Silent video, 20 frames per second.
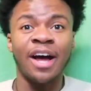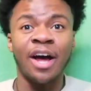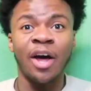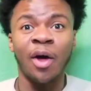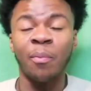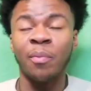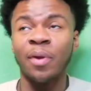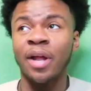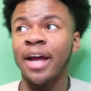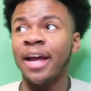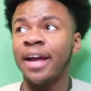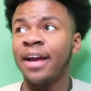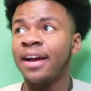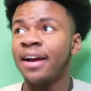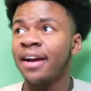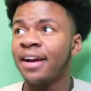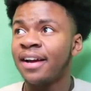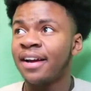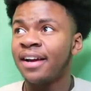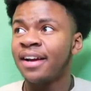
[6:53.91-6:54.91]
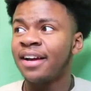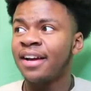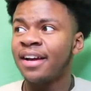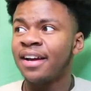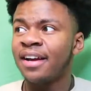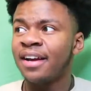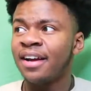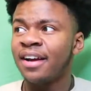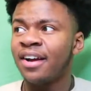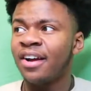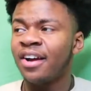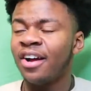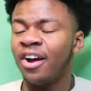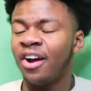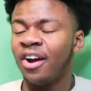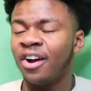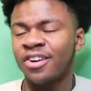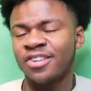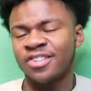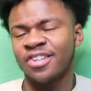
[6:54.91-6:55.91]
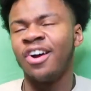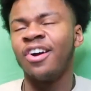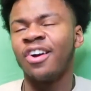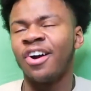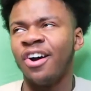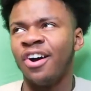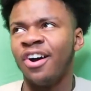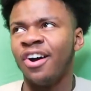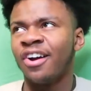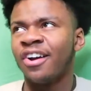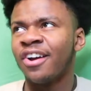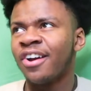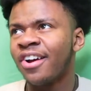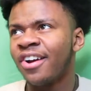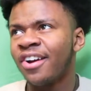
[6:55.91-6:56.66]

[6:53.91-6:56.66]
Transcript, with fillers: I'm like, Ong Song Hong.